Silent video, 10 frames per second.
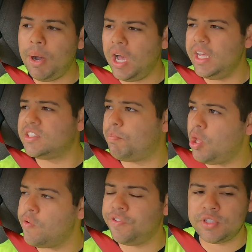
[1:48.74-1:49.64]
But it's a
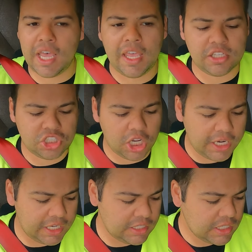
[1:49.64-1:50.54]
beautiful day, it's
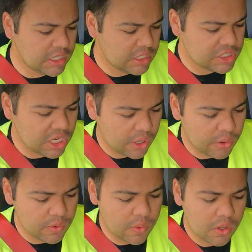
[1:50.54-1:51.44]
shining,
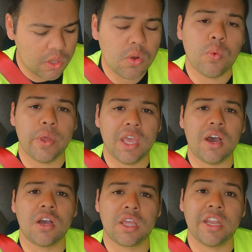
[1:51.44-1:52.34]
so we
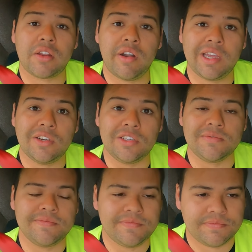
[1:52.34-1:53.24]
are gonna crack on.